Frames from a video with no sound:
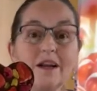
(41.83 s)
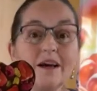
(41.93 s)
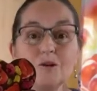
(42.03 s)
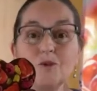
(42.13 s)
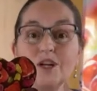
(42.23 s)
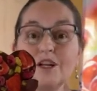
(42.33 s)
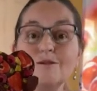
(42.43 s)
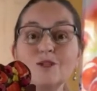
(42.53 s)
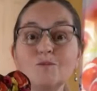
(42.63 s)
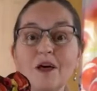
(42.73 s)
and I'm going to
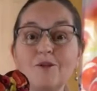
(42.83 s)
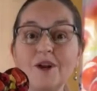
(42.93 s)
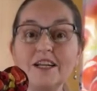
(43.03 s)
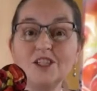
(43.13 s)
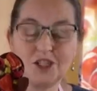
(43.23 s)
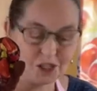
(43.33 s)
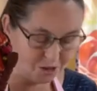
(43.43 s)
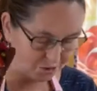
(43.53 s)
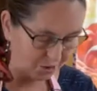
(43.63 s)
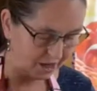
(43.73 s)
use some other nuts too.